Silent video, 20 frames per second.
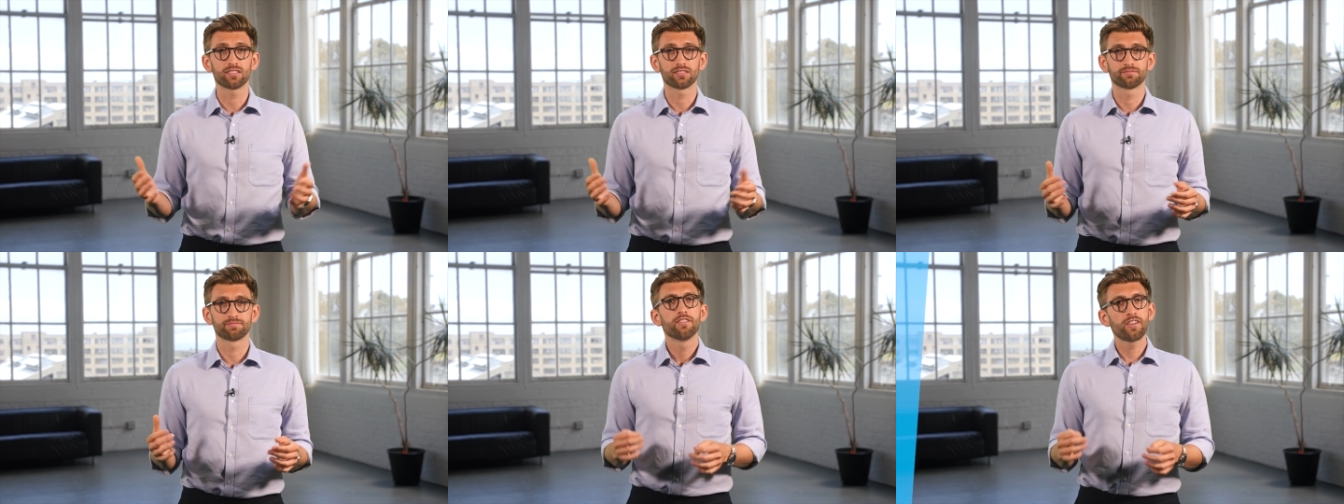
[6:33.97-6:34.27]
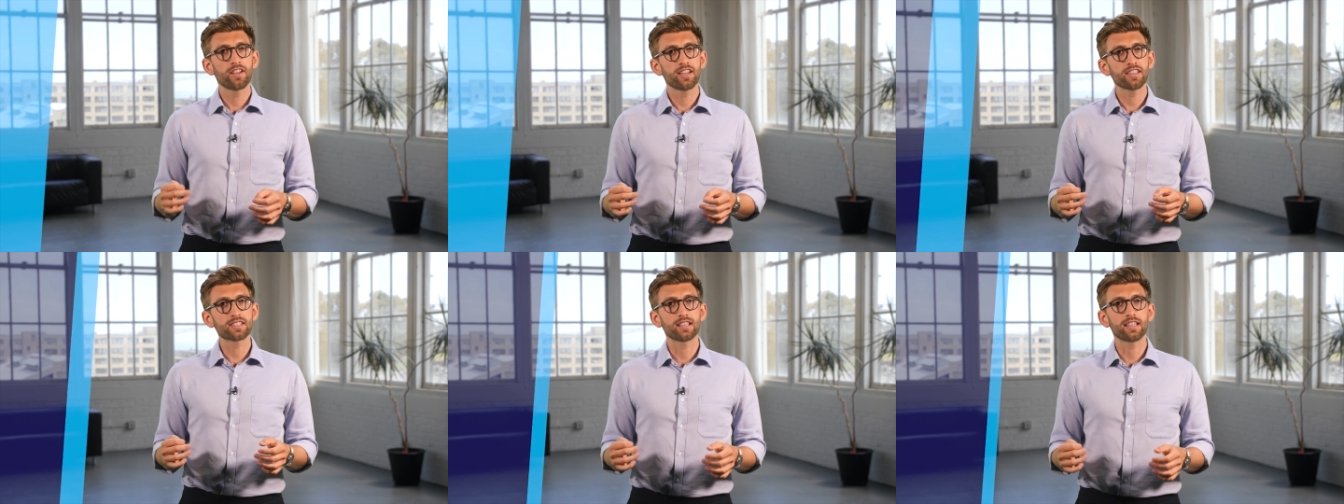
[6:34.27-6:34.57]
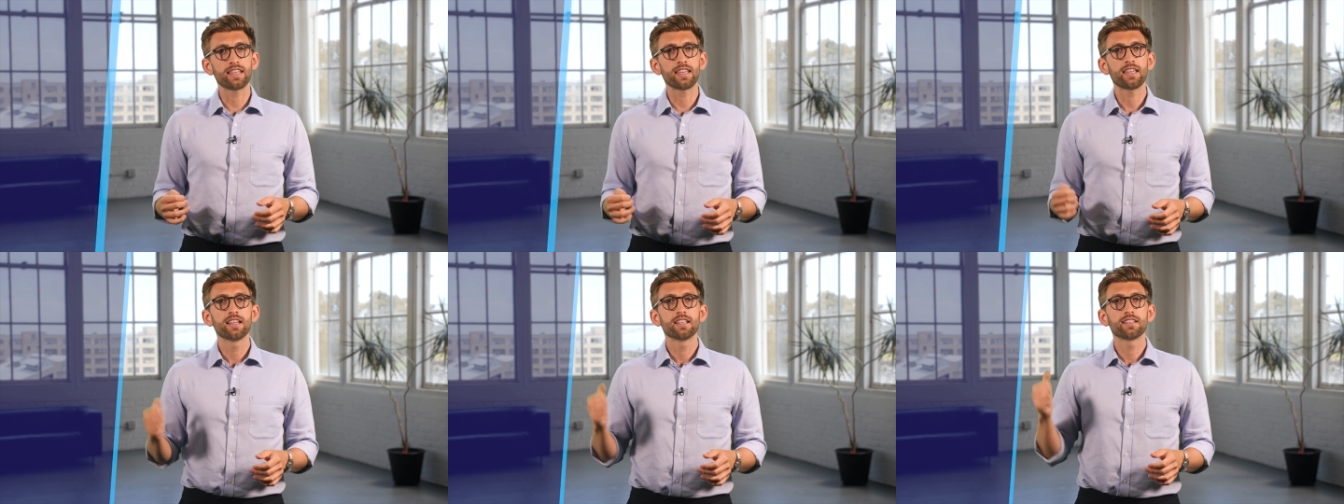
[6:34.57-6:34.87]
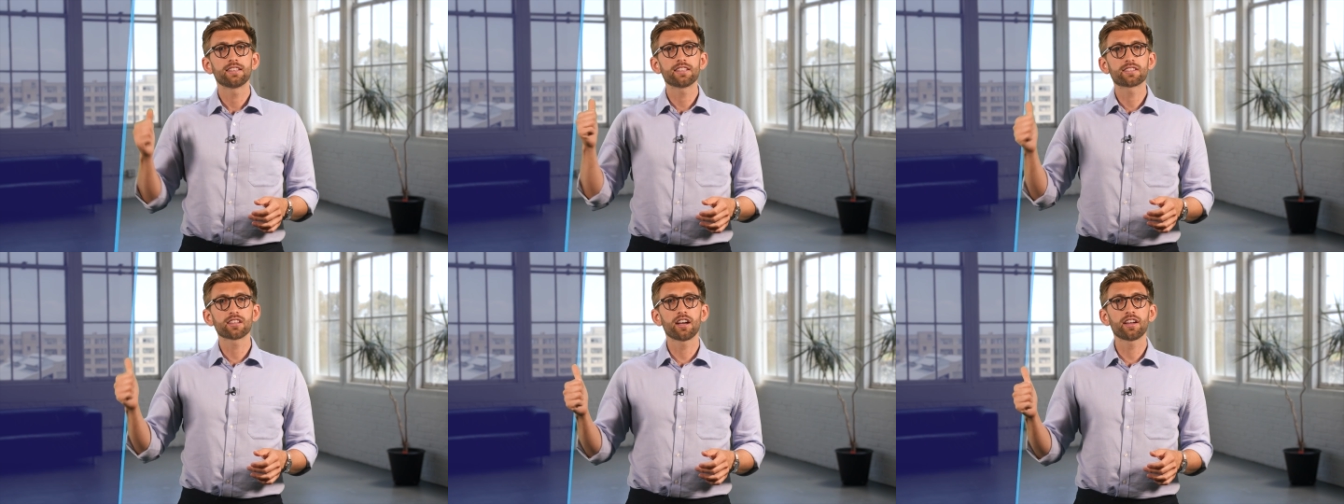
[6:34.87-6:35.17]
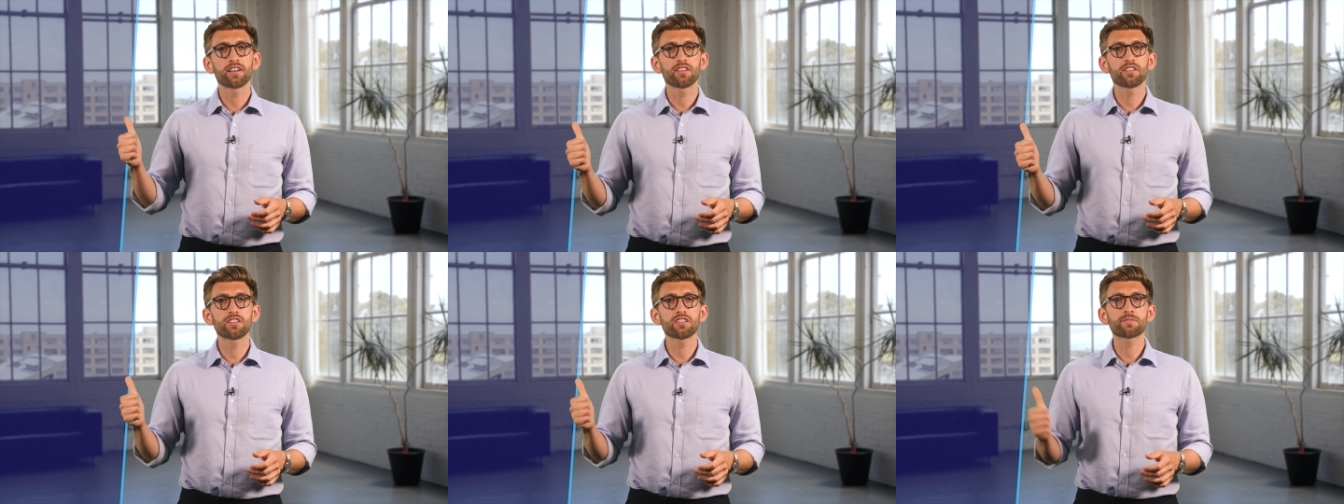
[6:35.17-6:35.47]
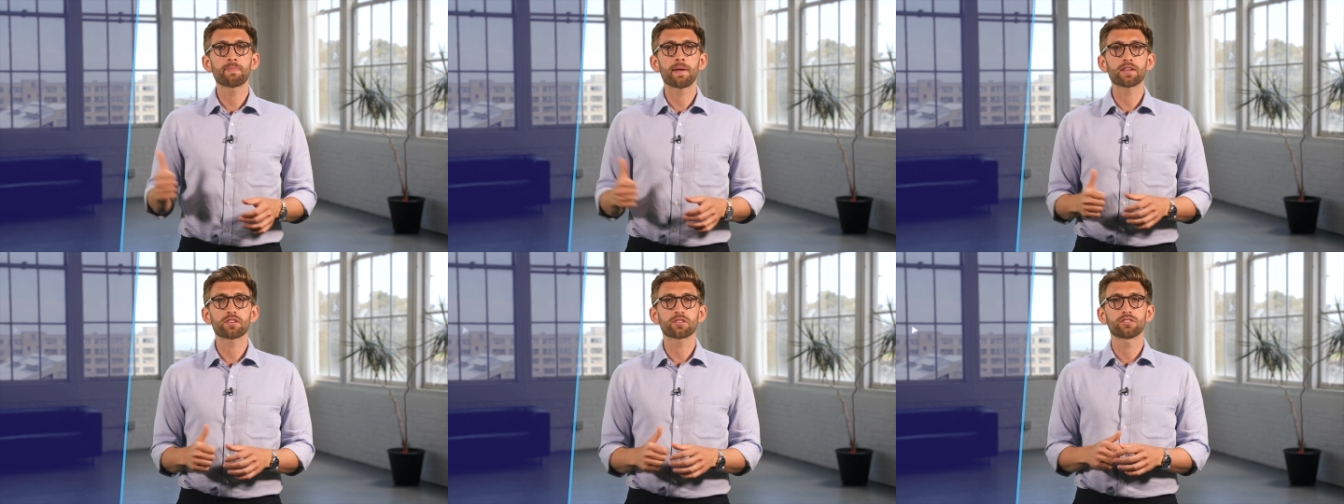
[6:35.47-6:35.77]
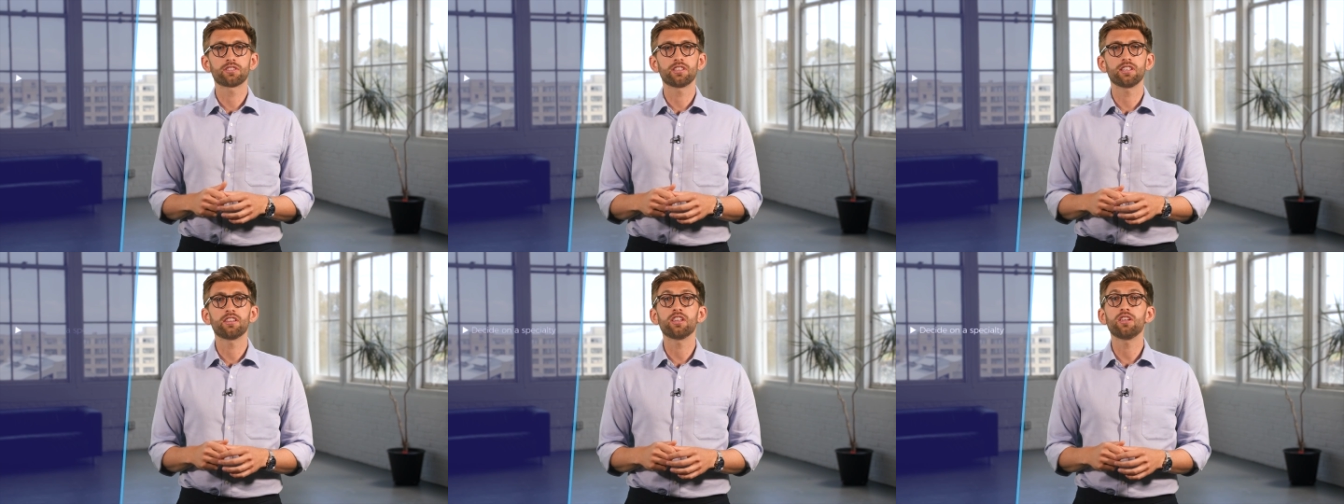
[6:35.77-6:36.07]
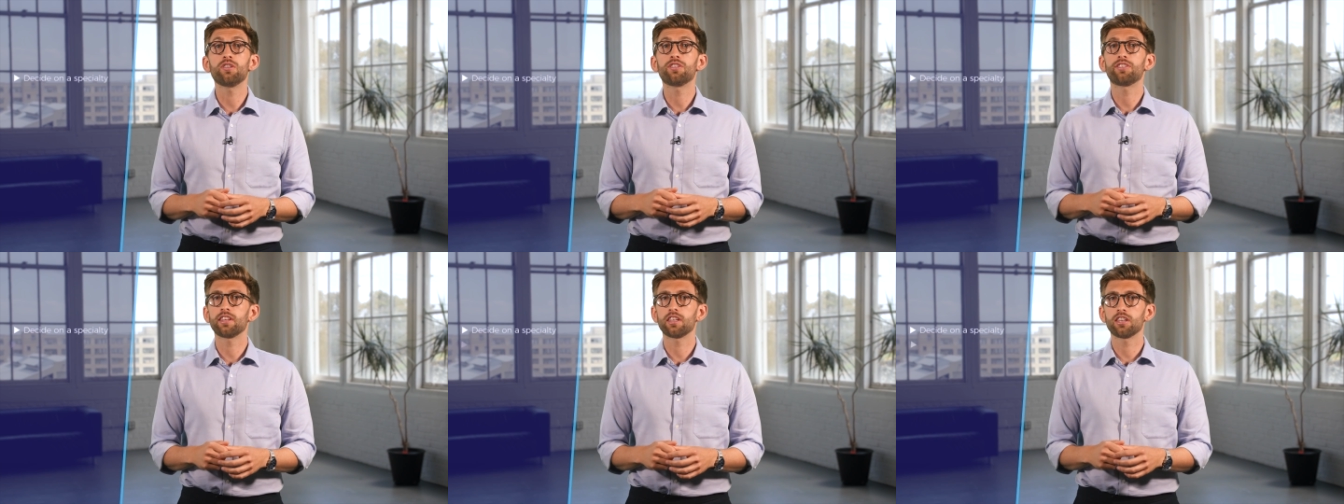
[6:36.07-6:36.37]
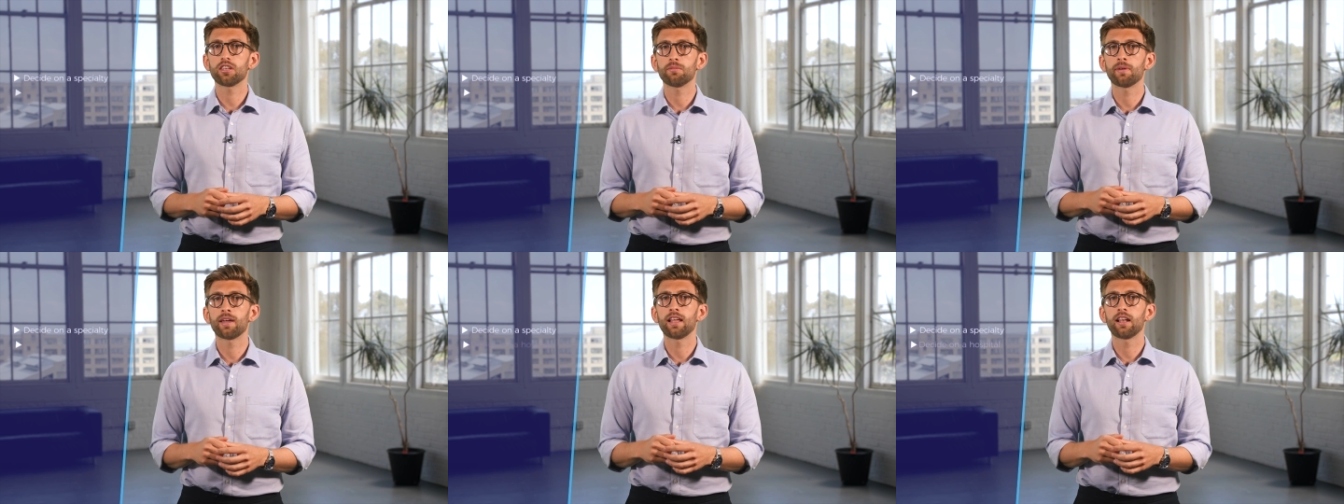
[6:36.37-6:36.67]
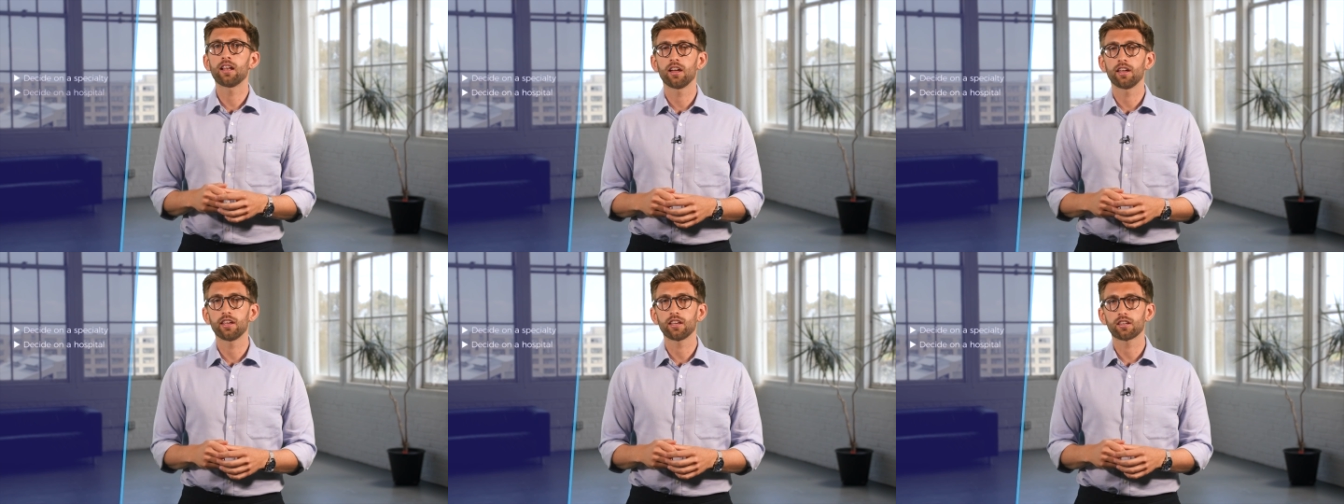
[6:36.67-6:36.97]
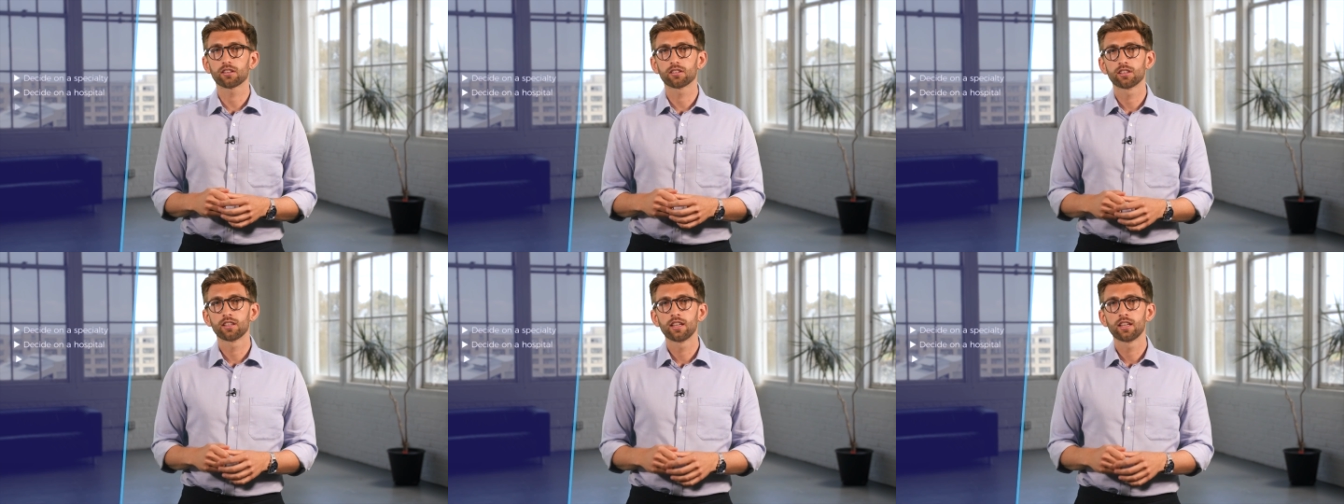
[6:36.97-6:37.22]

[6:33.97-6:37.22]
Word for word: Firstly, decide on a specialty that you think you may like.